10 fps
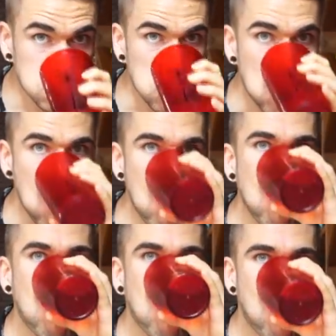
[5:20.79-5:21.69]
Uh,
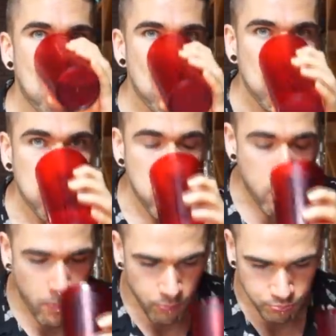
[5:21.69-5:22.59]
pancakes were really good. The
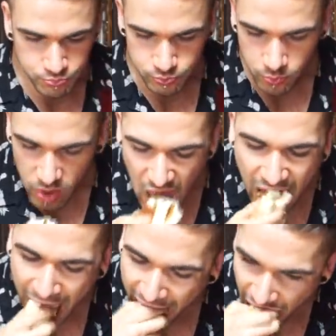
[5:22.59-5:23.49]
staff were very friendly
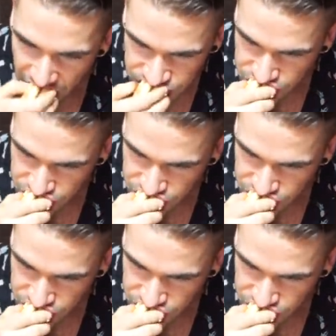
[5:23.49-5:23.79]
as well.